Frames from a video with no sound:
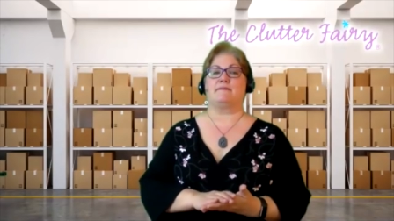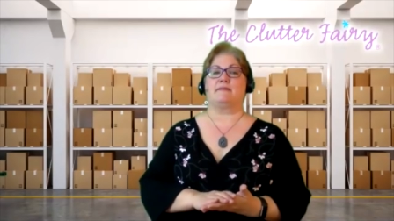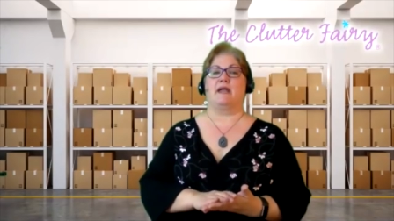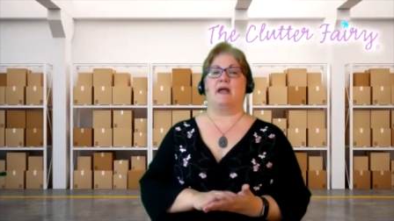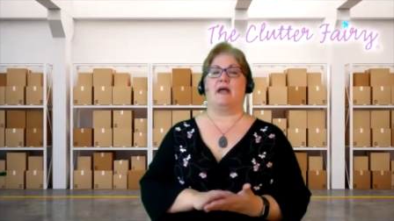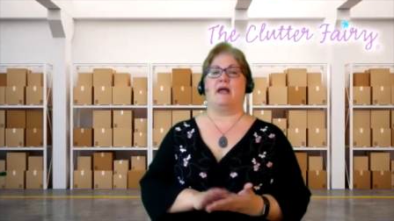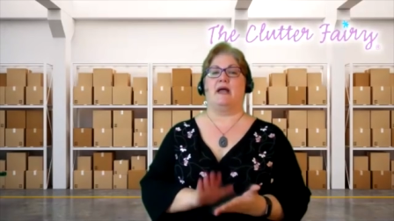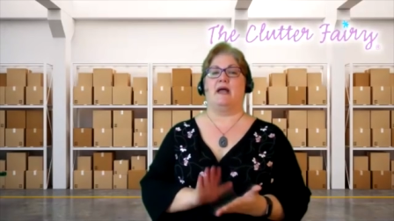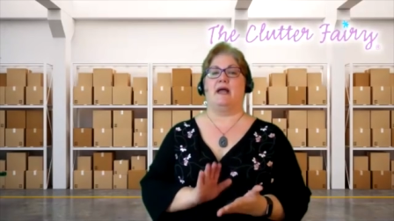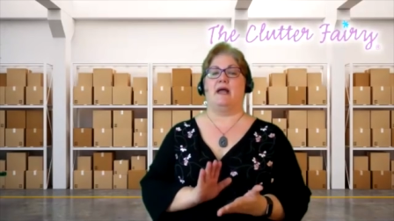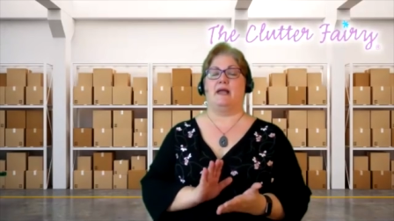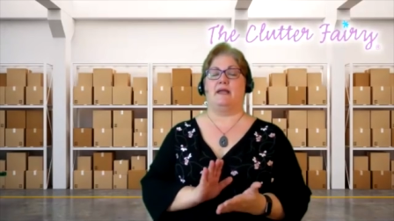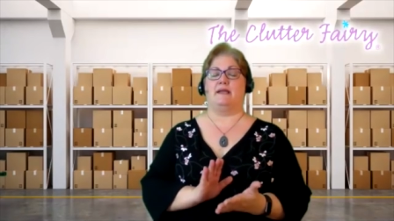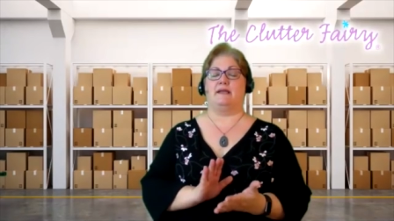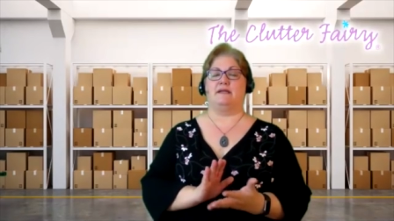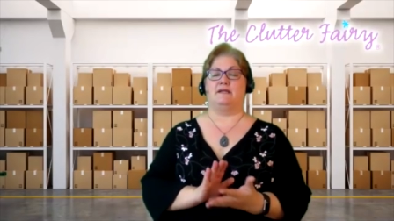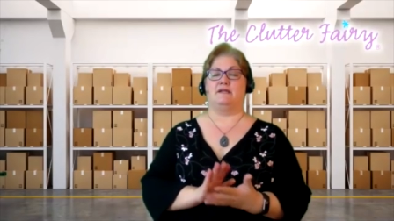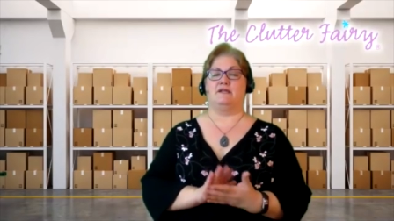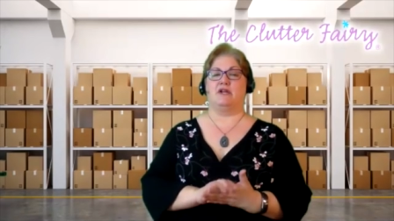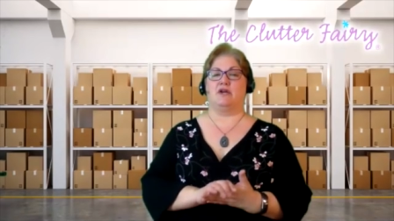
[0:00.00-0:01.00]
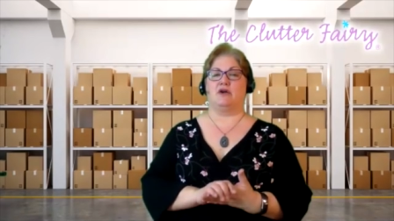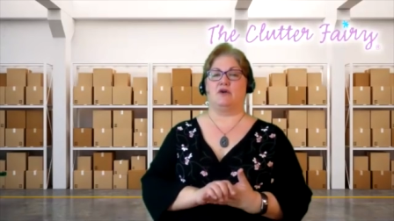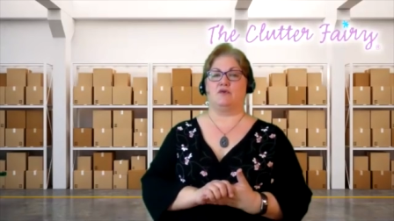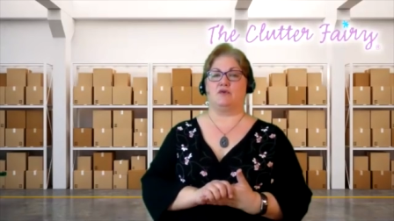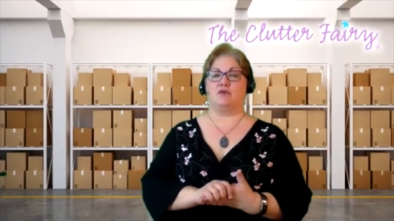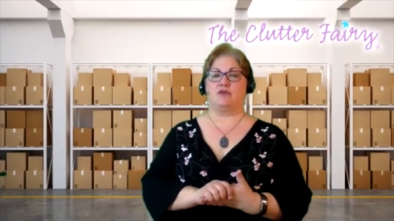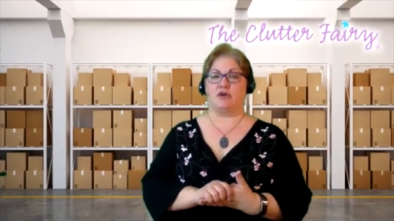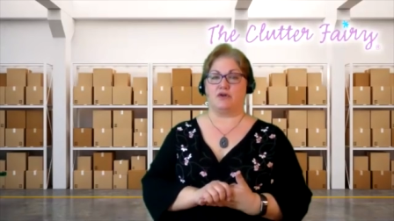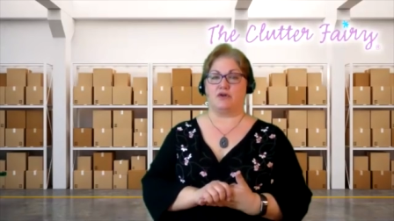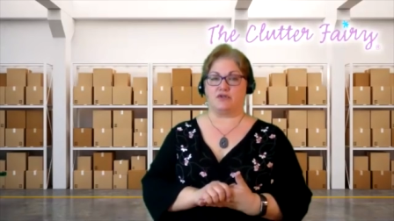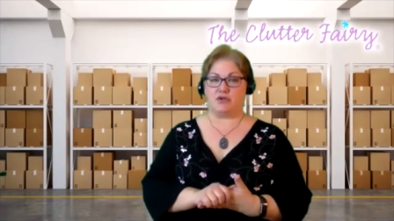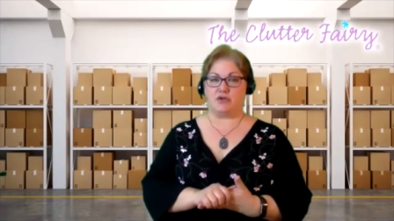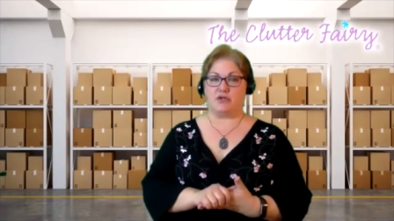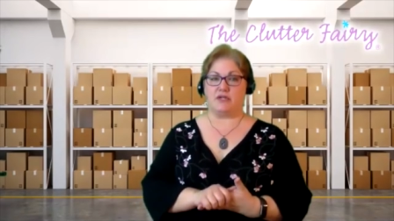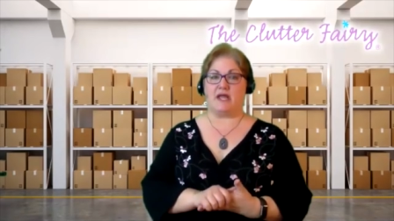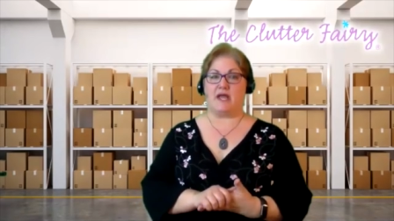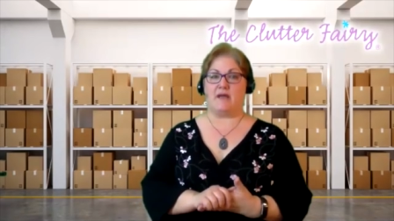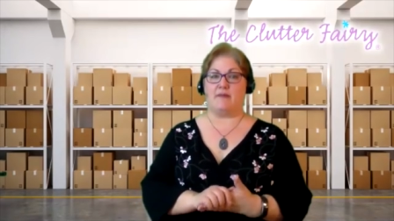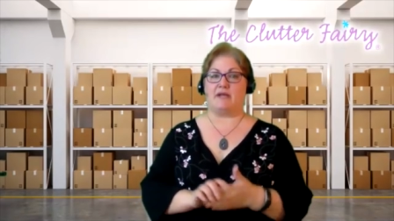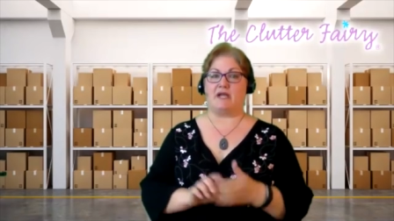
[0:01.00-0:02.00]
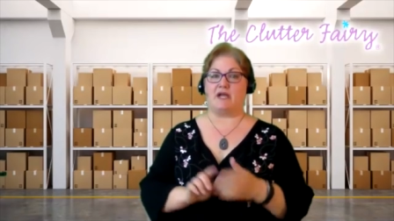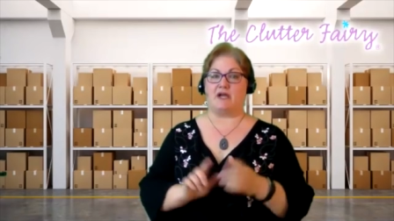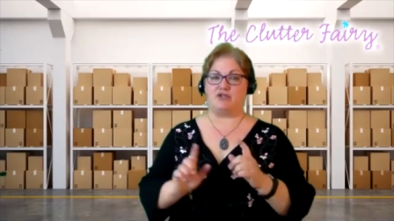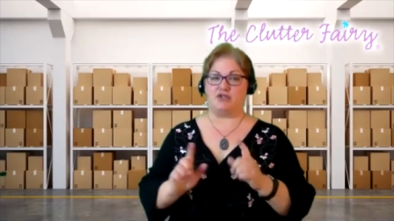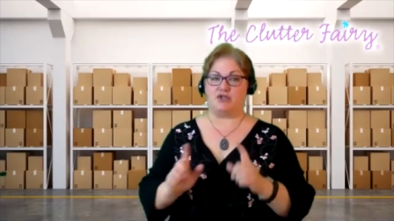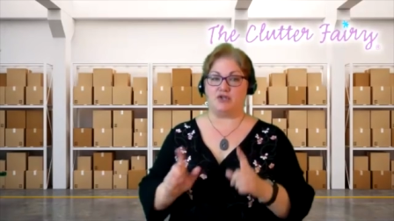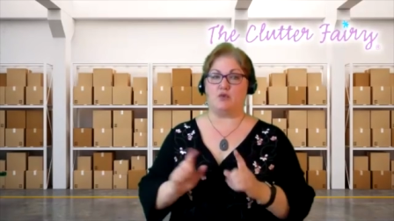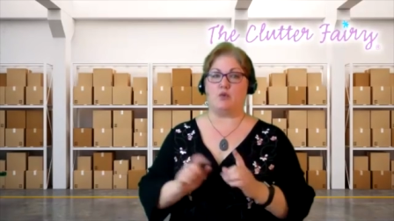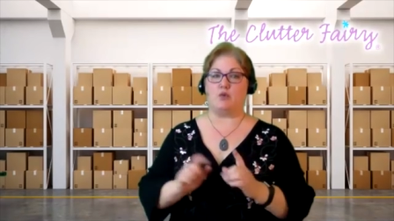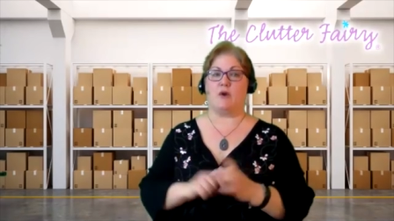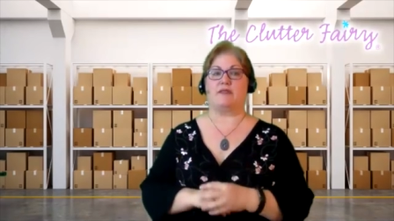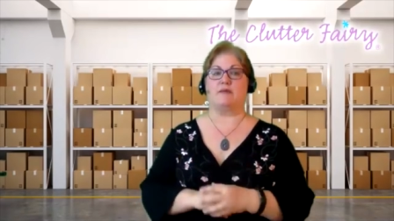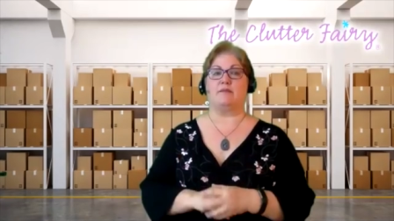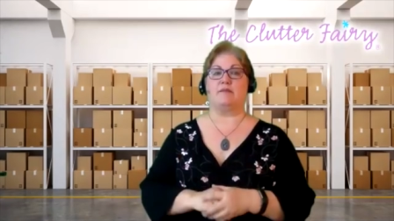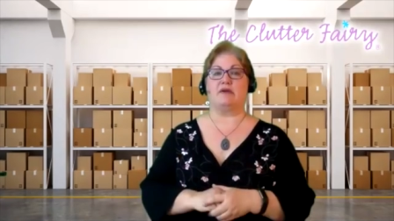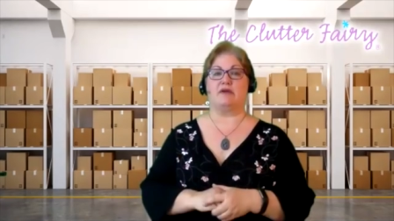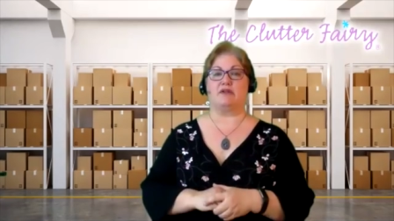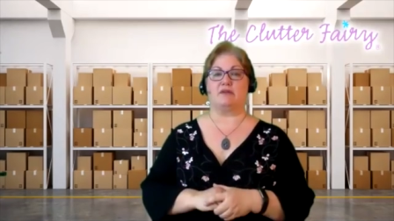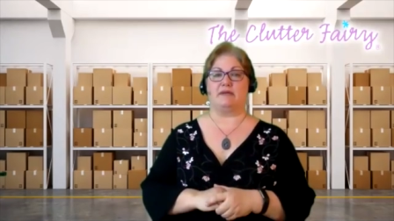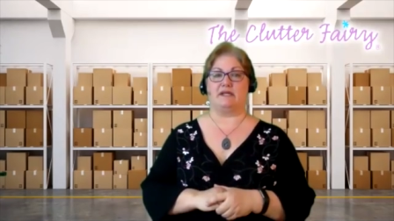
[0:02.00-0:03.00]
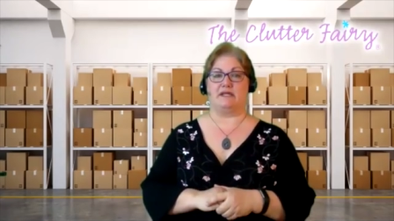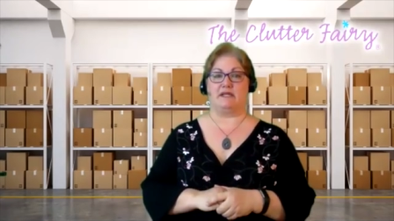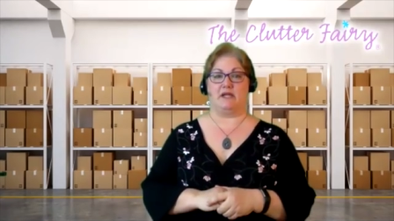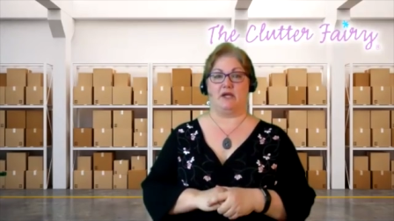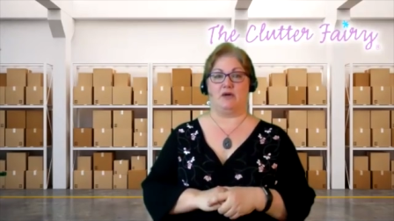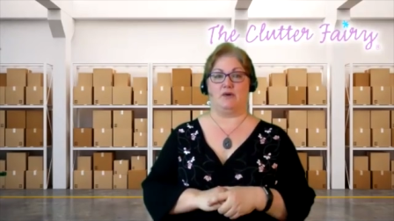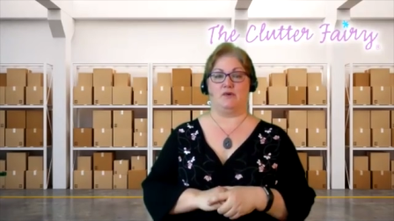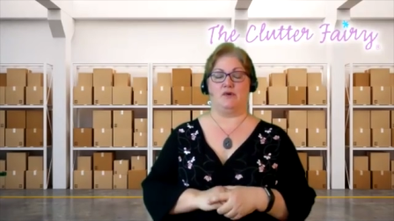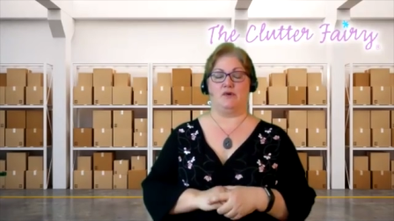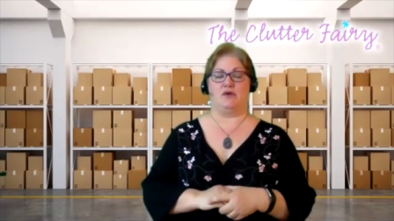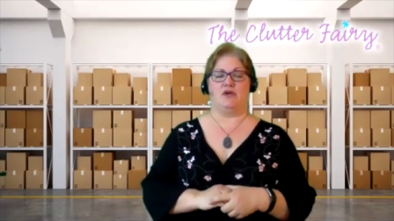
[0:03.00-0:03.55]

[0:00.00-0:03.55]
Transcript: And, you know, they're doing that because you want the bill to be low.